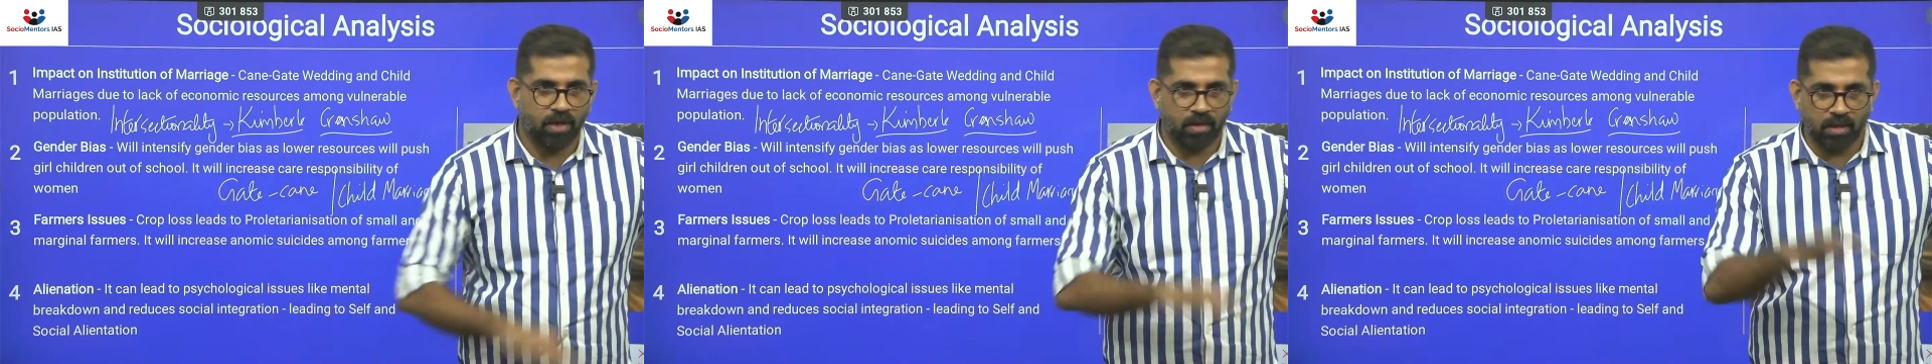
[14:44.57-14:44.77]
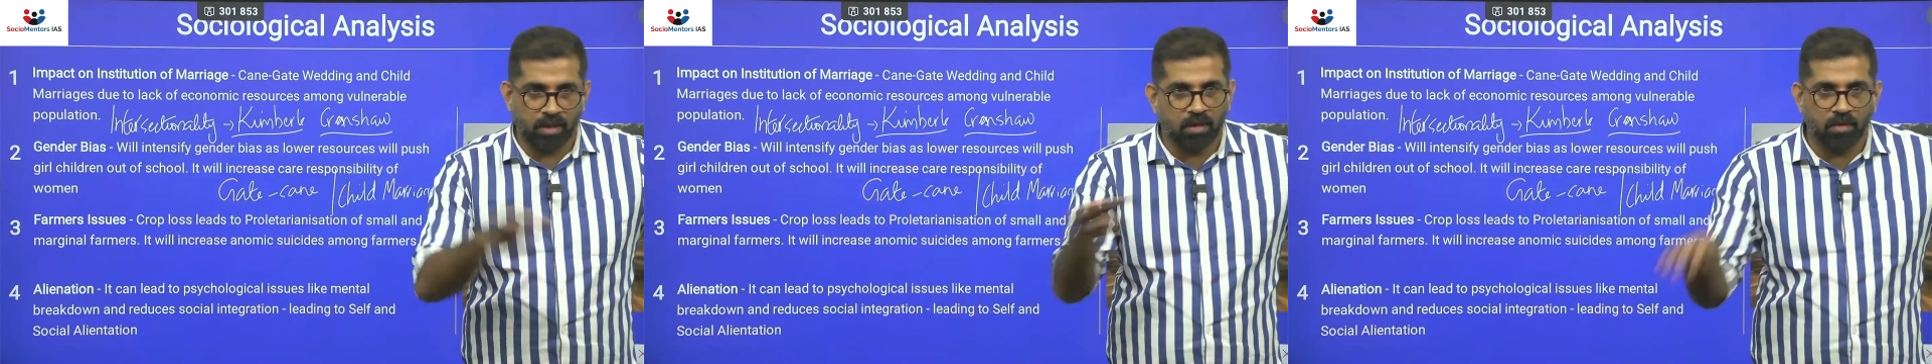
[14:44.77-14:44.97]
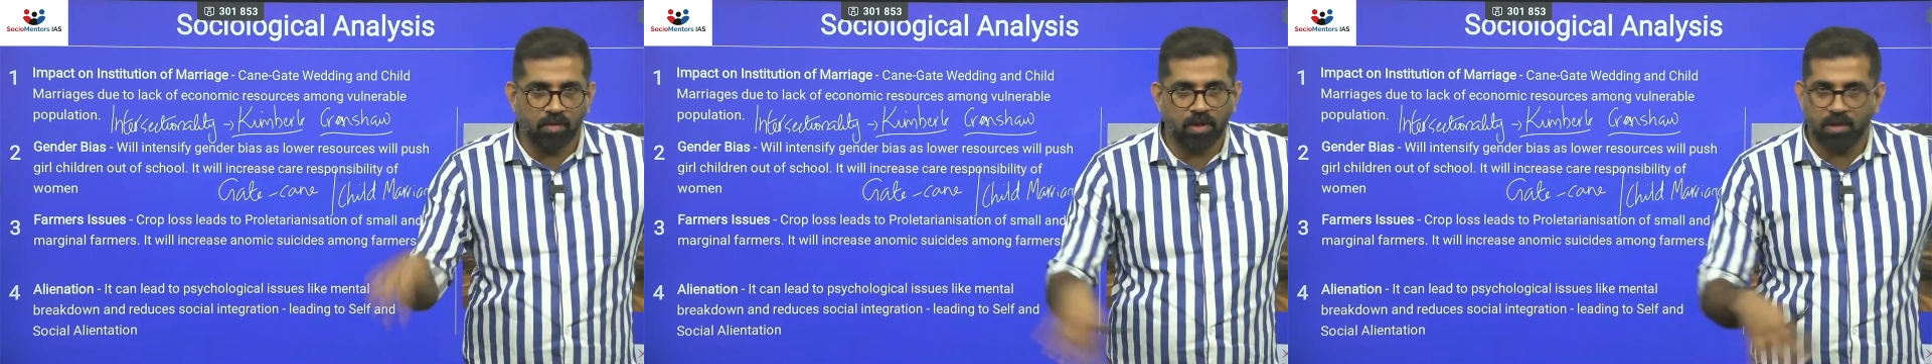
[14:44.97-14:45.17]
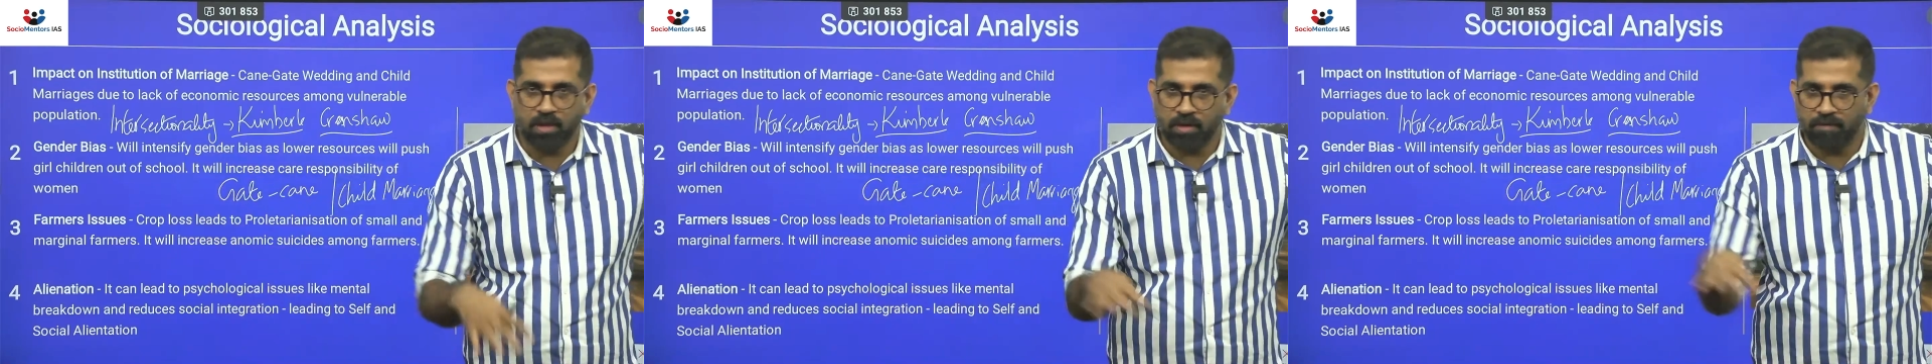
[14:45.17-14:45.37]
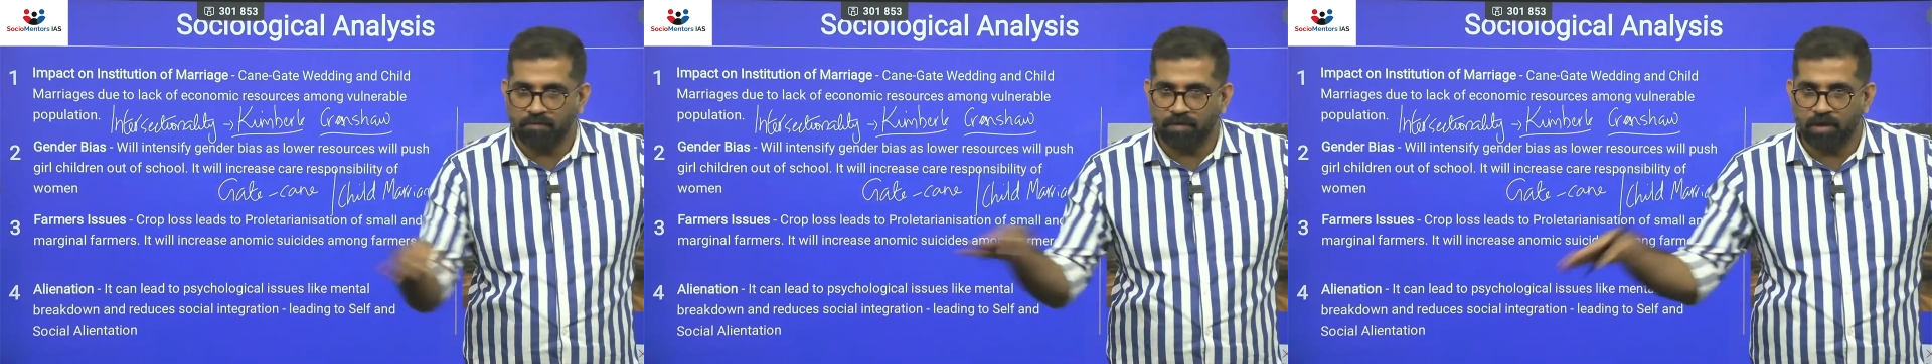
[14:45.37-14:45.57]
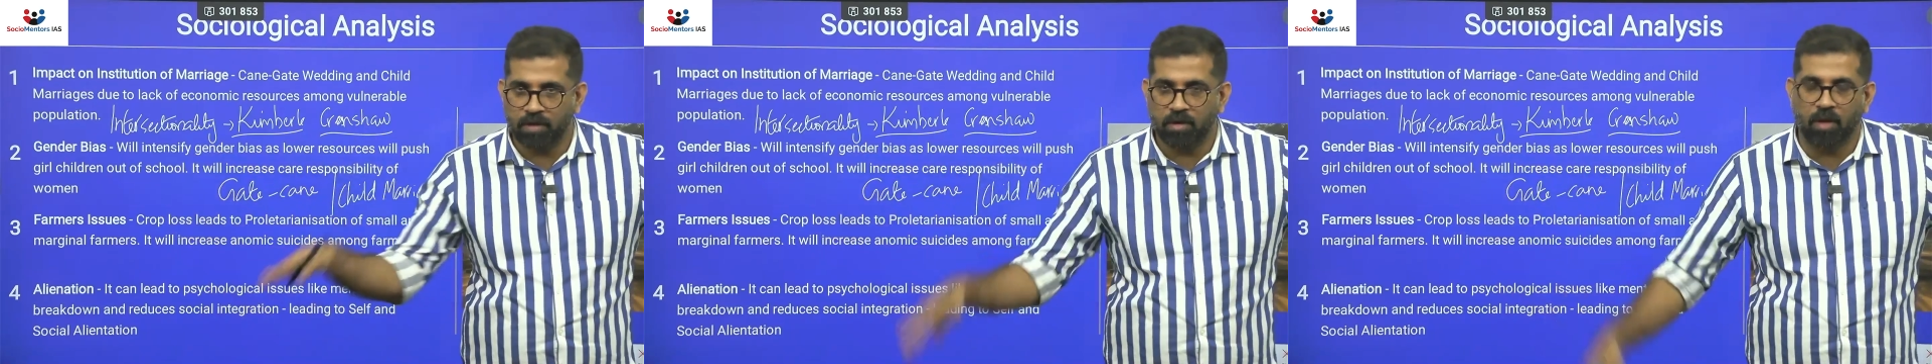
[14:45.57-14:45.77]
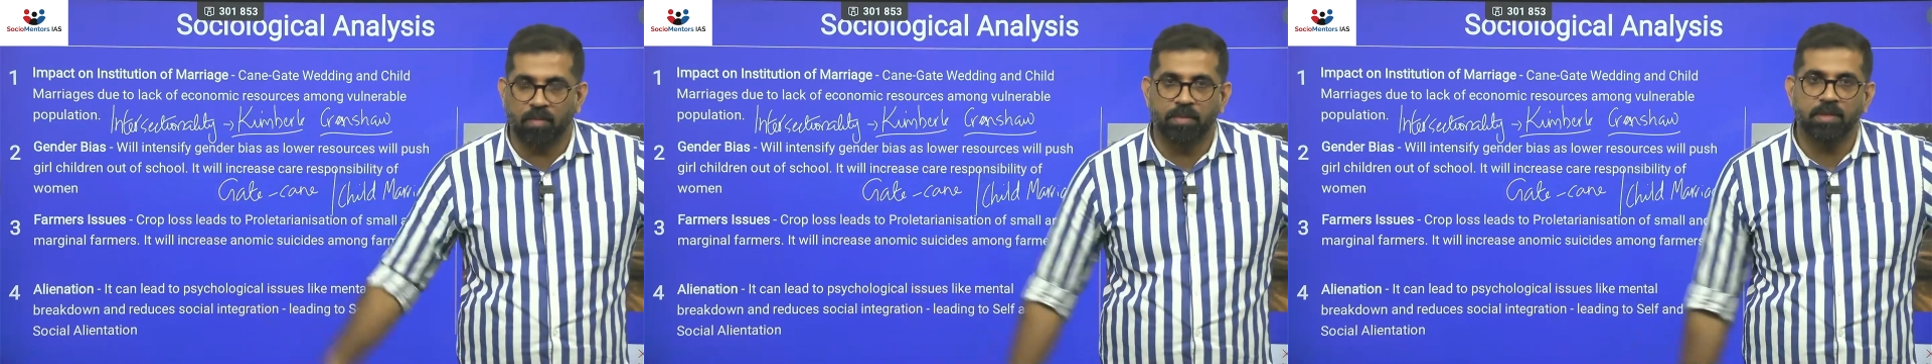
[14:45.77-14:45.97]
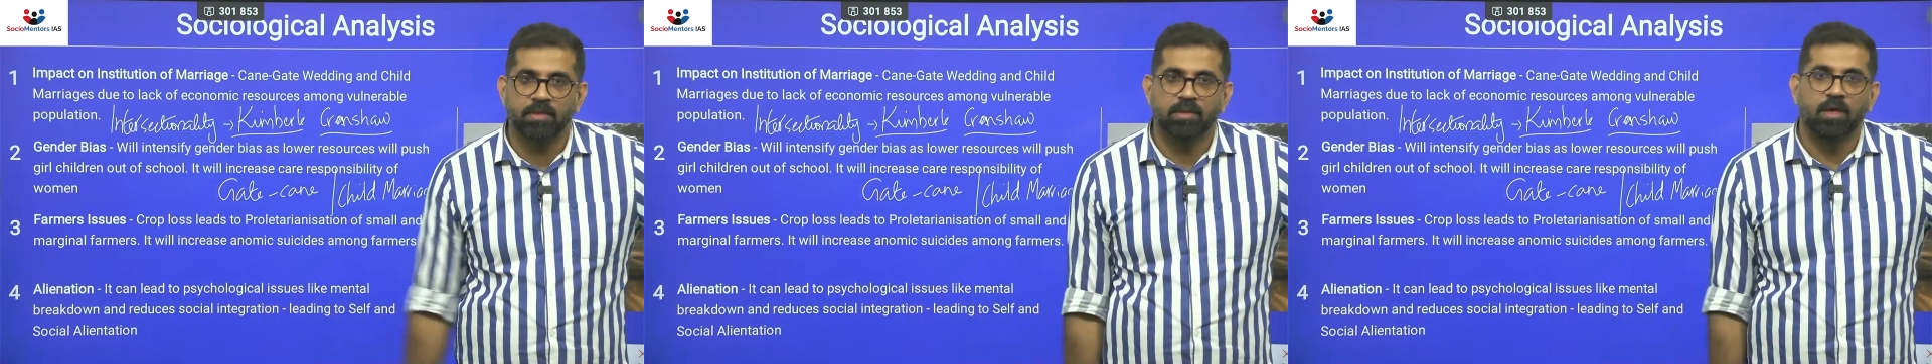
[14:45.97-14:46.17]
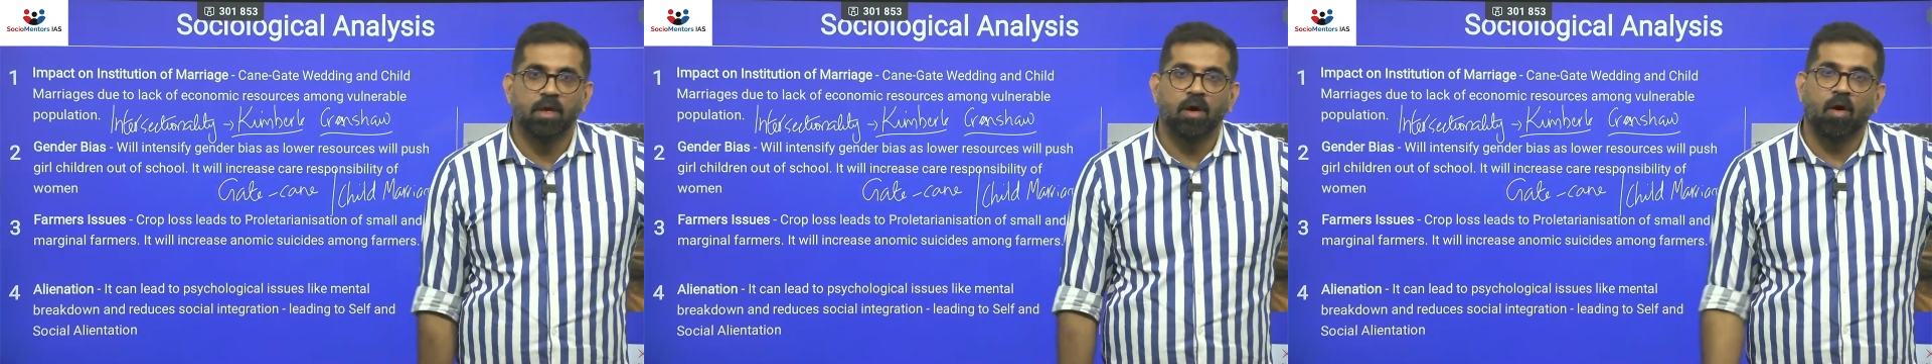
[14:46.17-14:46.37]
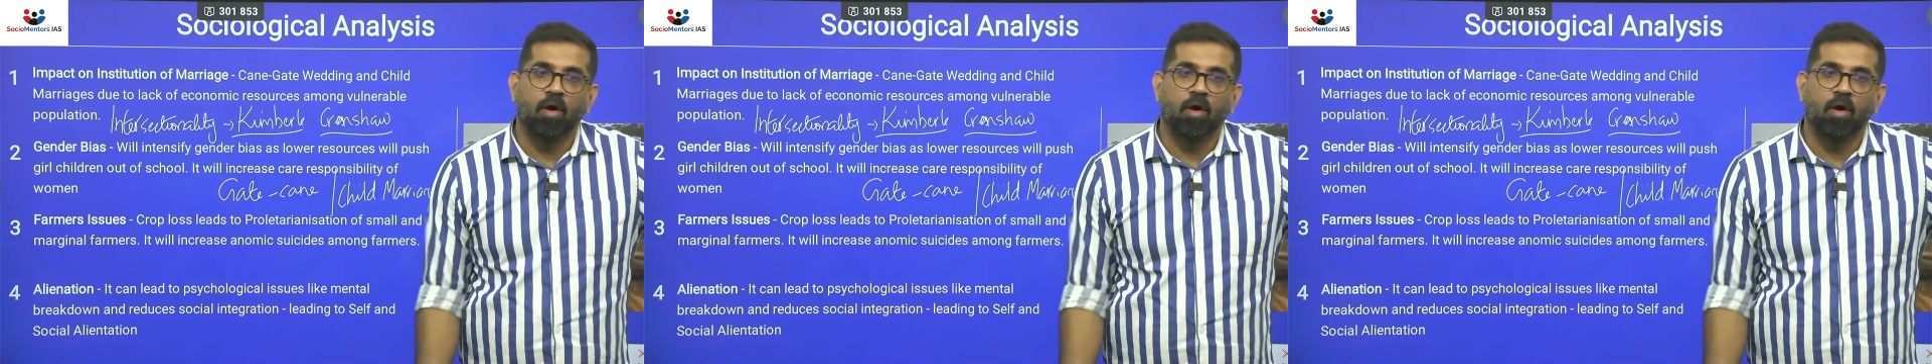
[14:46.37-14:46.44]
You can include it in different topics